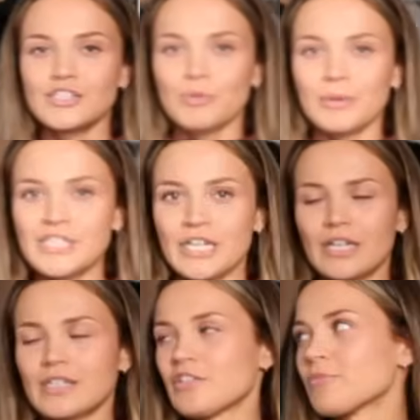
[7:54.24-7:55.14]
I should probably check
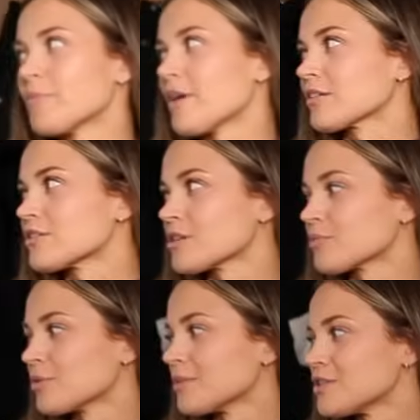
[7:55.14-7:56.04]
underneath my bed because I
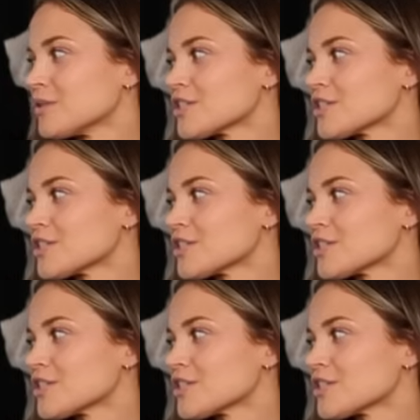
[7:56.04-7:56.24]
probably do